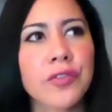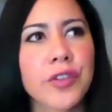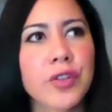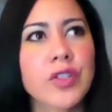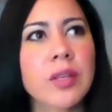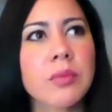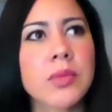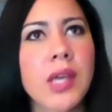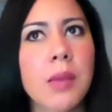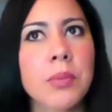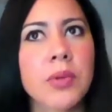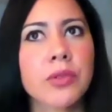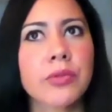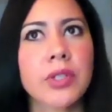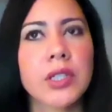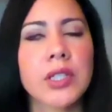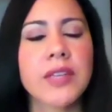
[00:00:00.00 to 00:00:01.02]
you feel some type
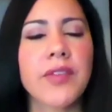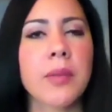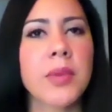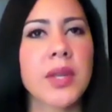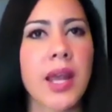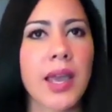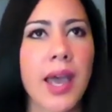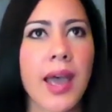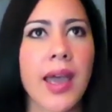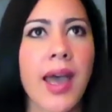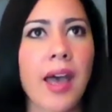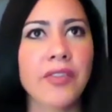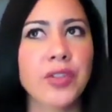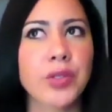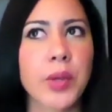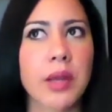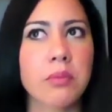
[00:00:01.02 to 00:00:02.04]
of relief? I mean, I, I
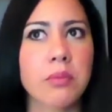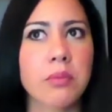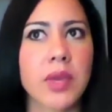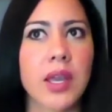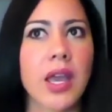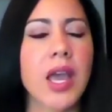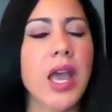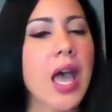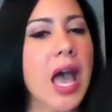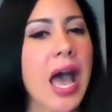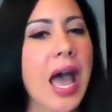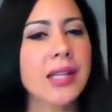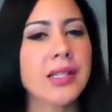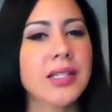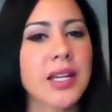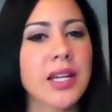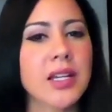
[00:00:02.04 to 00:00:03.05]
have to admit,
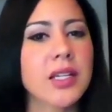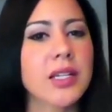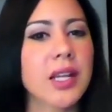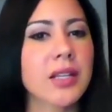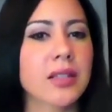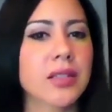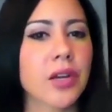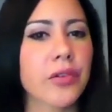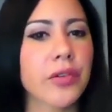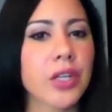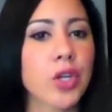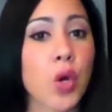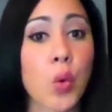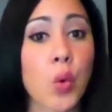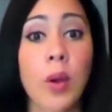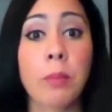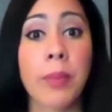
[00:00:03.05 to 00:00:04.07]
I didn't necessarily
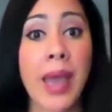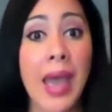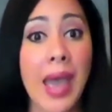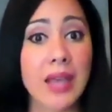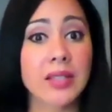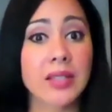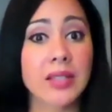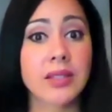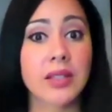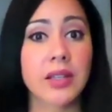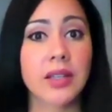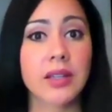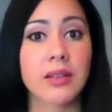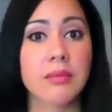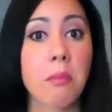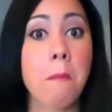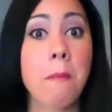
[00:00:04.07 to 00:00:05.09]
know what
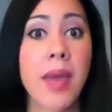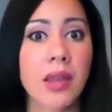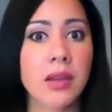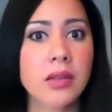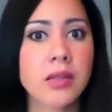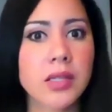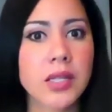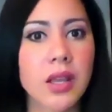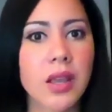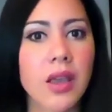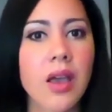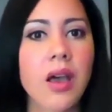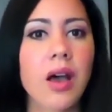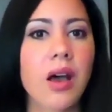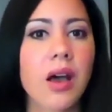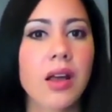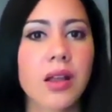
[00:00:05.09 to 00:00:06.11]
passing meant
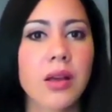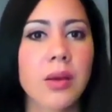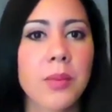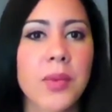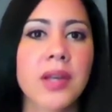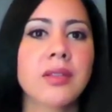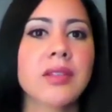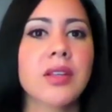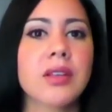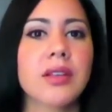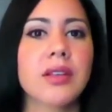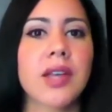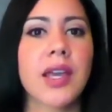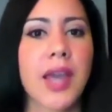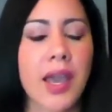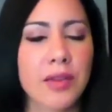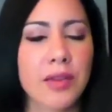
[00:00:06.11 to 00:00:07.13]
um,
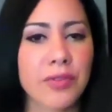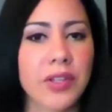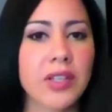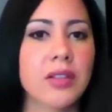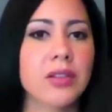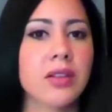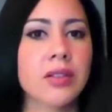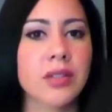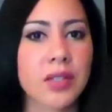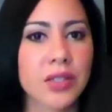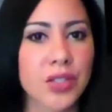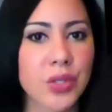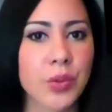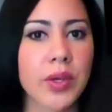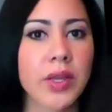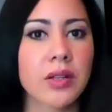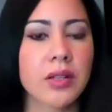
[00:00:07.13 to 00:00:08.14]
until I, I really looked
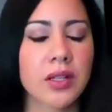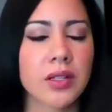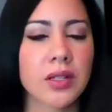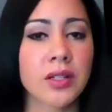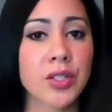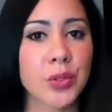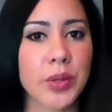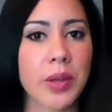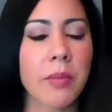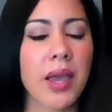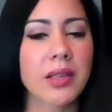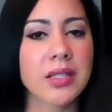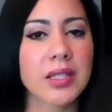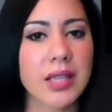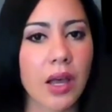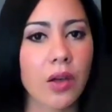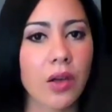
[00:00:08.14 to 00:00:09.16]
into it and digged into
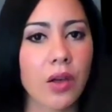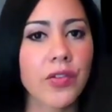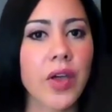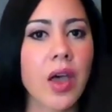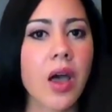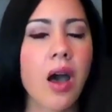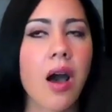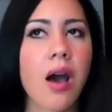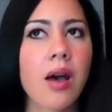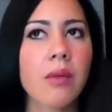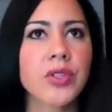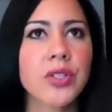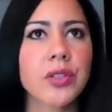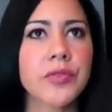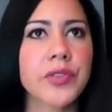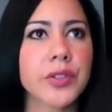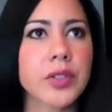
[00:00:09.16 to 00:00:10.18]
it myself.
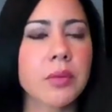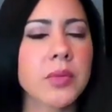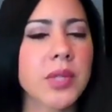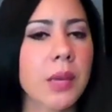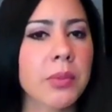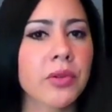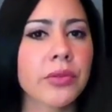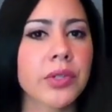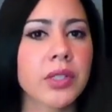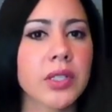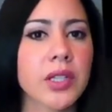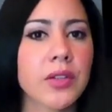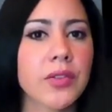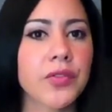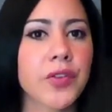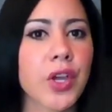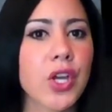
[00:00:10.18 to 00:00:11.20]
Um, do you feel some type of
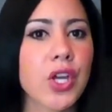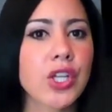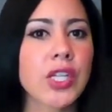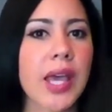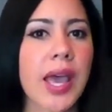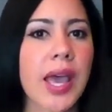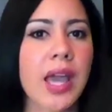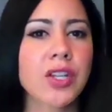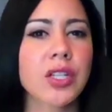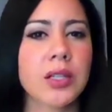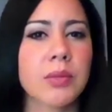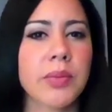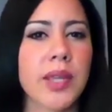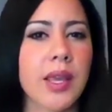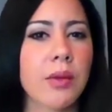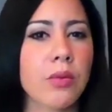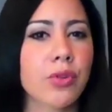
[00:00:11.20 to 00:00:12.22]
relief to
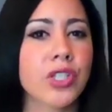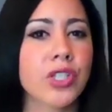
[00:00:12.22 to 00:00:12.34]
actually be